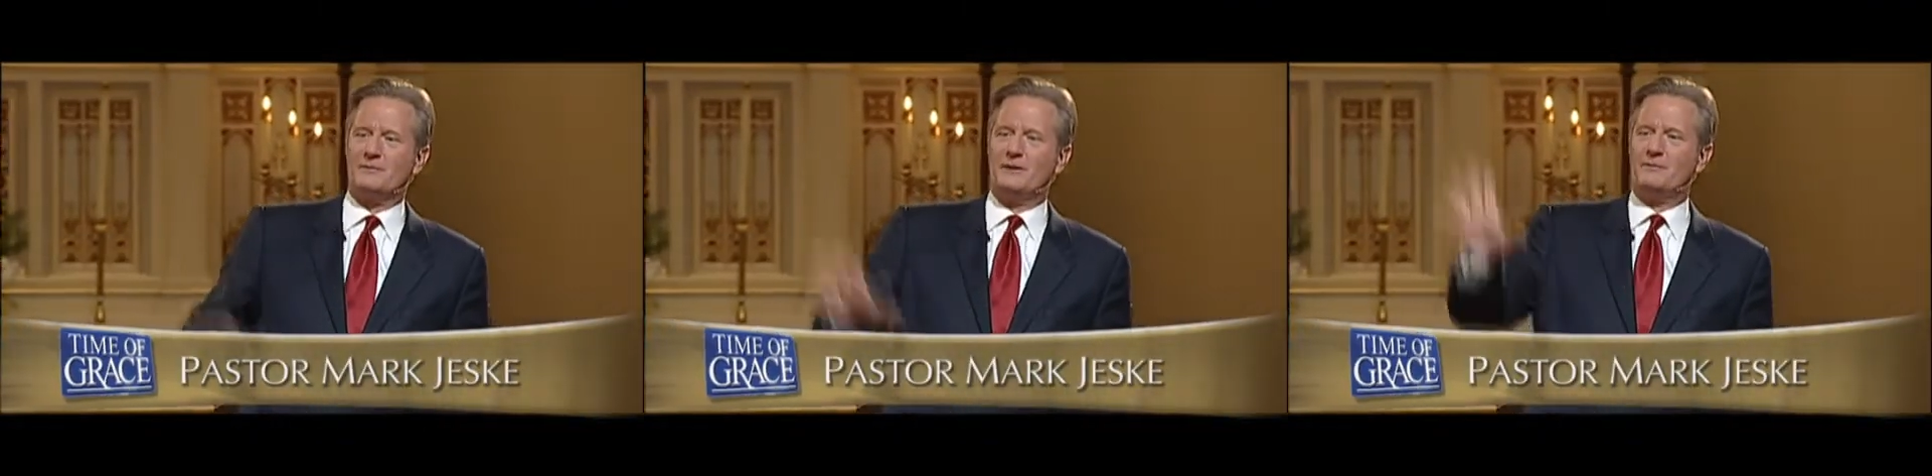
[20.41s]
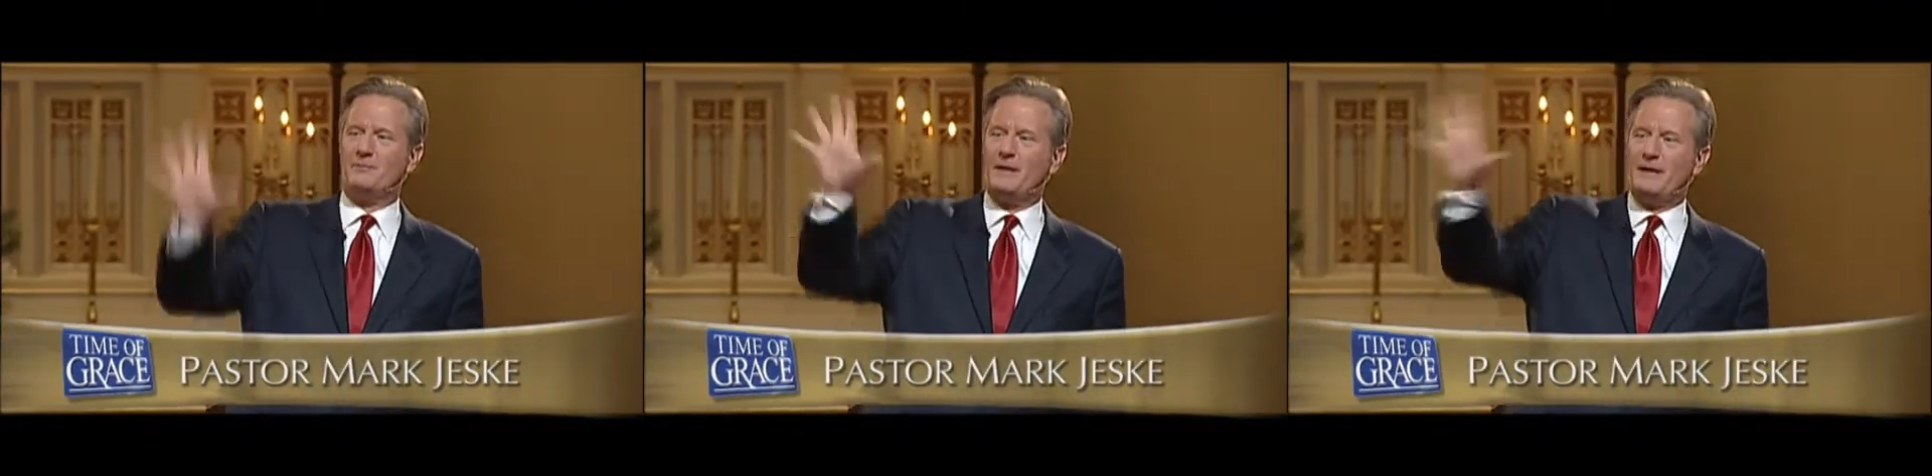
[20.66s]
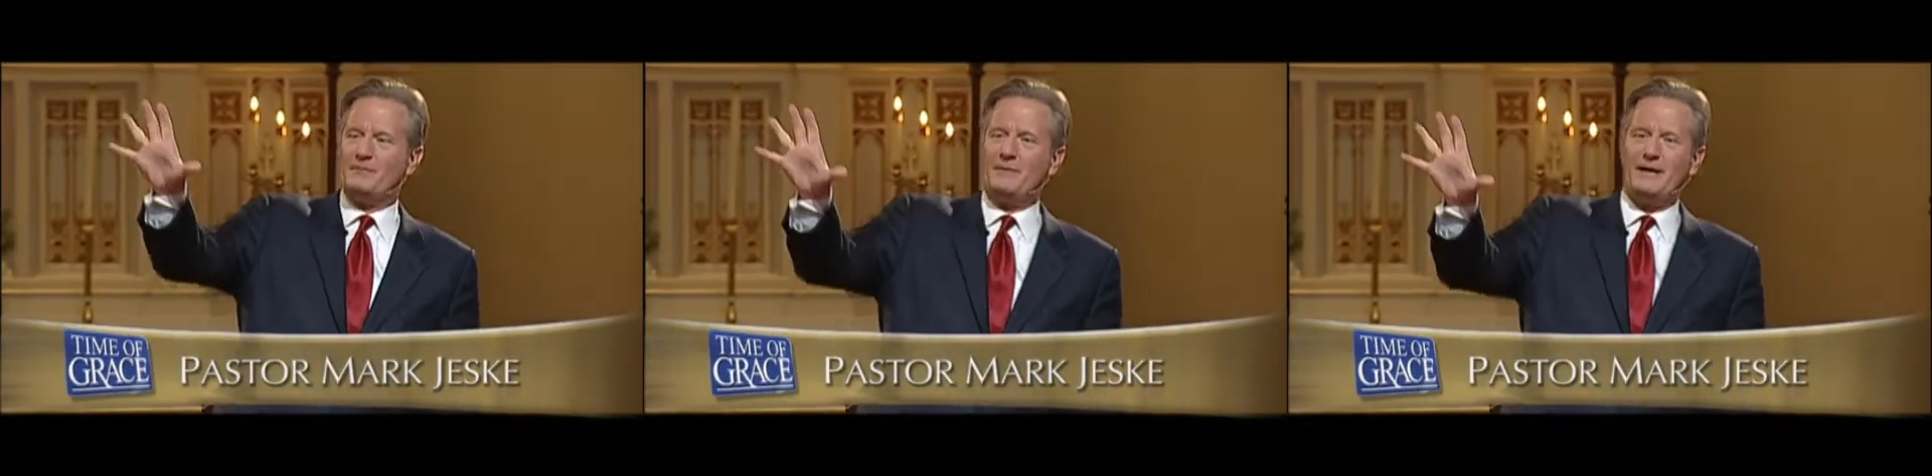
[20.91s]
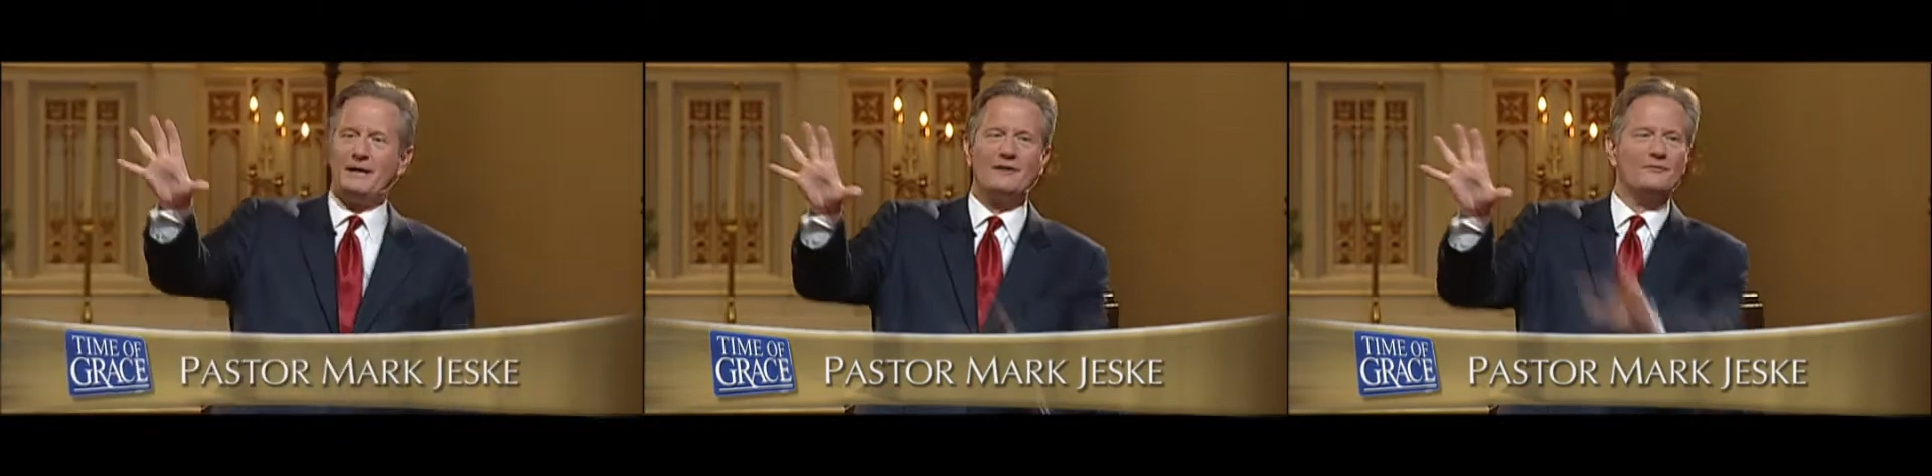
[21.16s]
Big
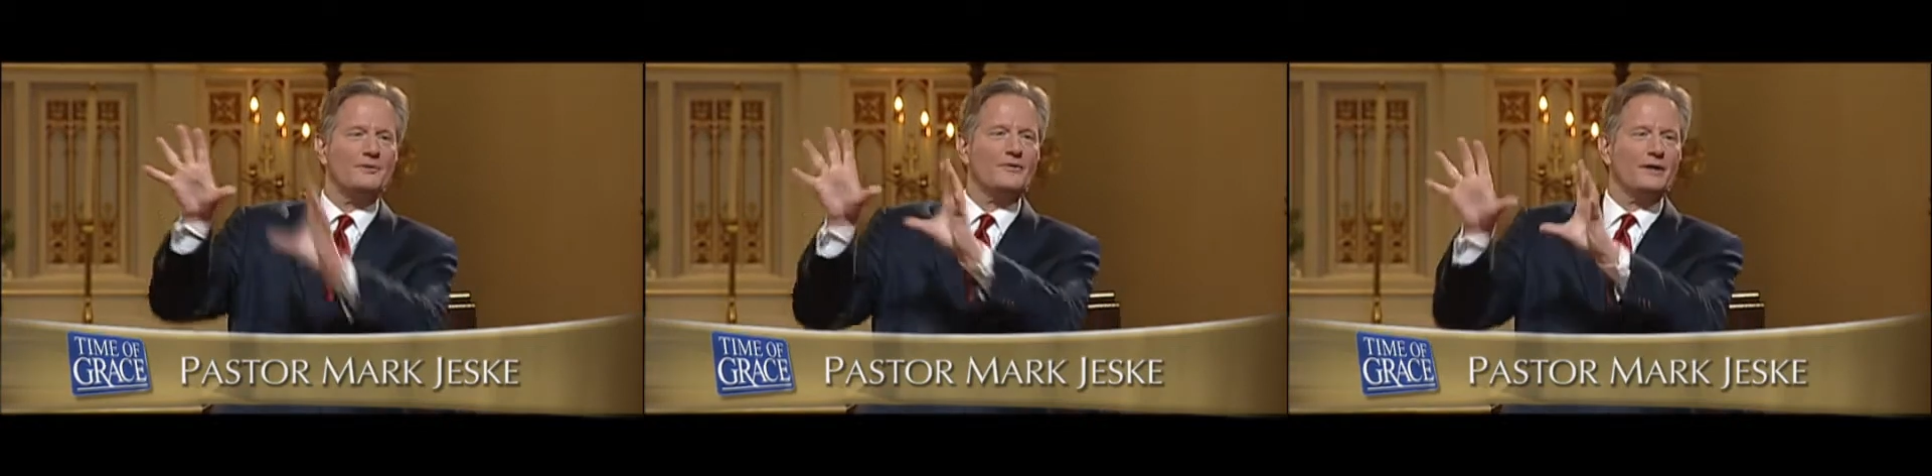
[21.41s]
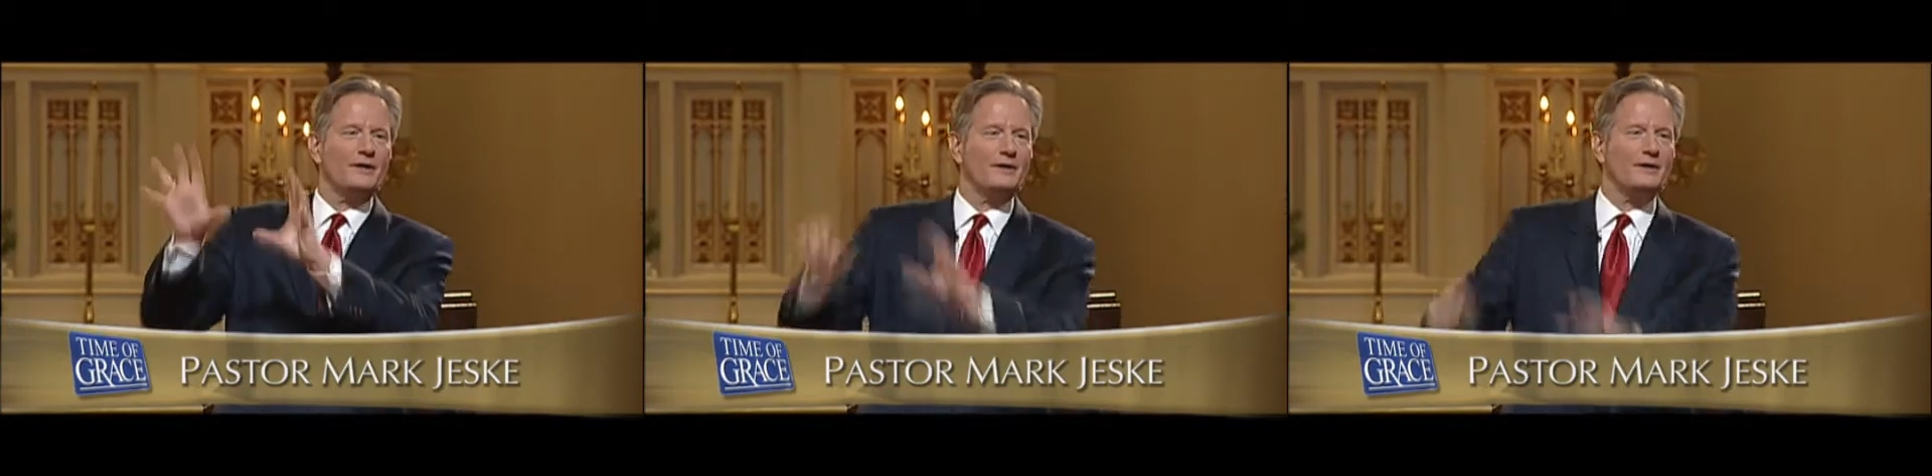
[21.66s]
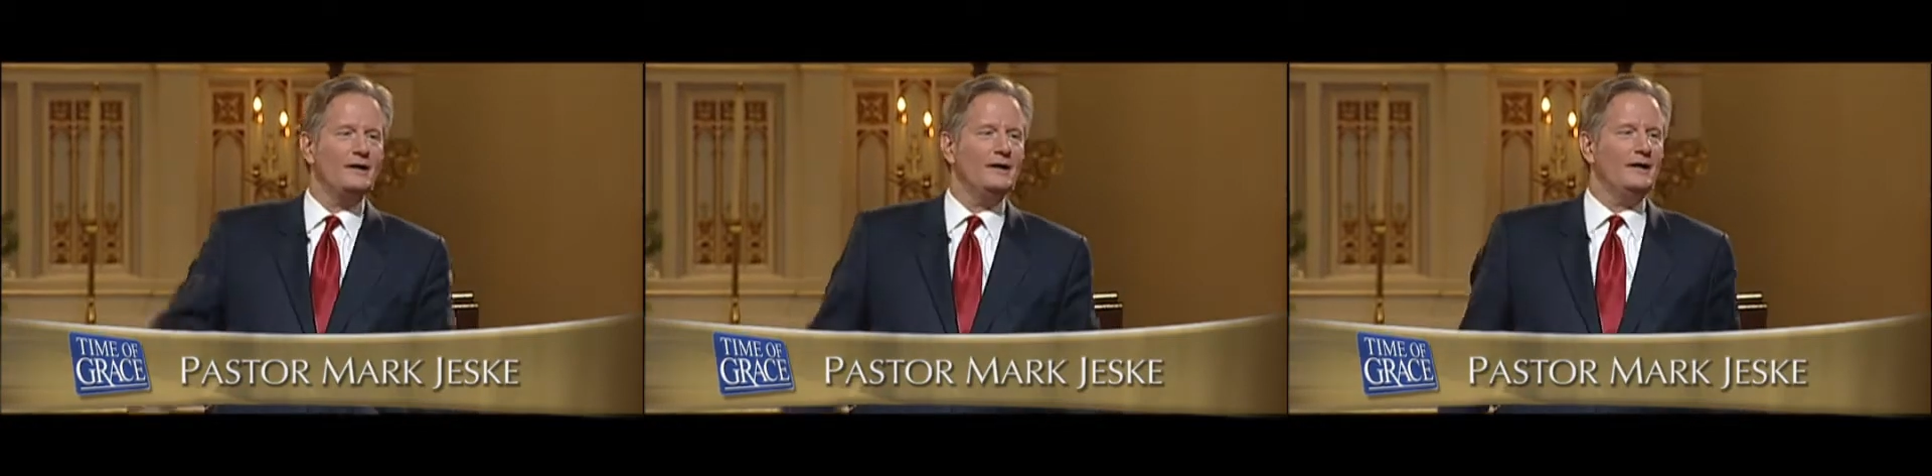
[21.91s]
pack of them over here.